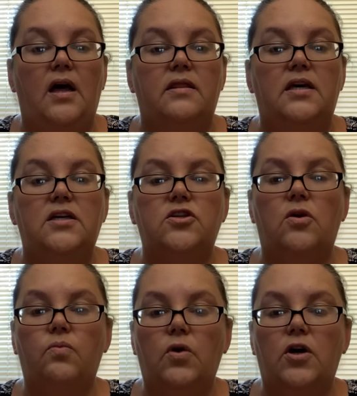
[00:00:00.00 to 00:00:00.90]
These
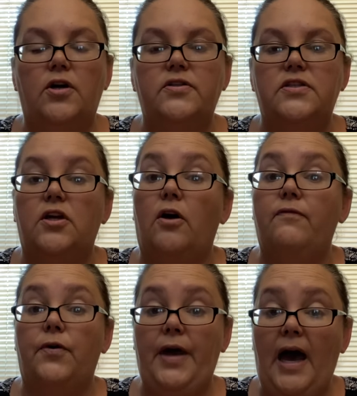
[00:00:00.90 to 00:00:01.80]
are words that are
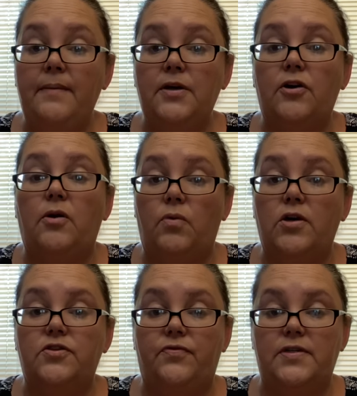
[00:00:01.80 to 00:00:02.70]
vocabulary
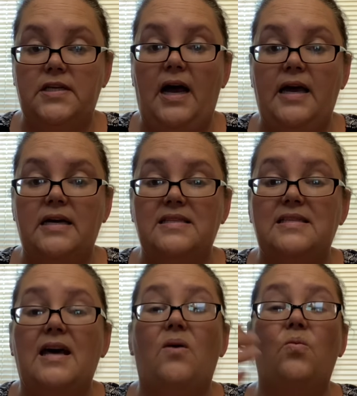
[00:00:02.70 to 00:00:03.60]
words for science
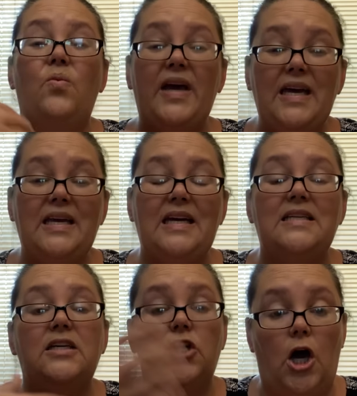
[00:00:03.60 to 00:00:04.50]
that we
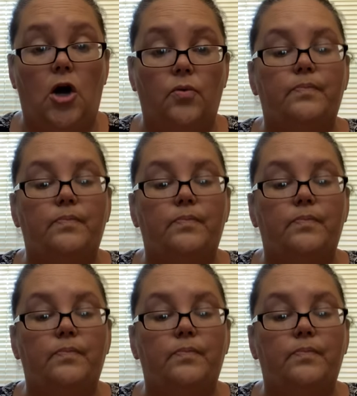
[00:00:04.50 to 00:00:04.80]
need to know.